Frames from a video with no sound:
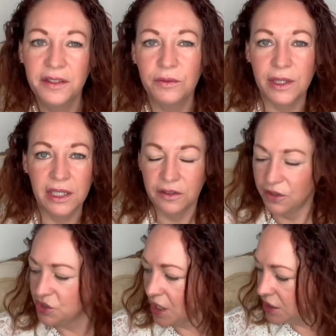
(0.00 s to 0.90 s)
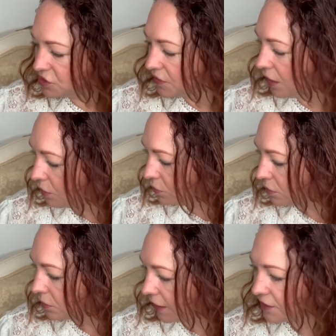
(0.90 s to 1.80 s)
really, to change the whole
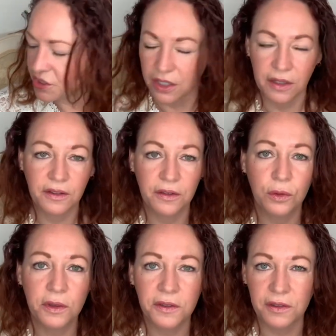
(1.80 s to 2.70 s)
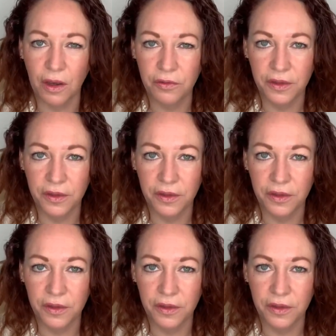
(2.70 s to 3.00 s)
collection. This is all the stuff that's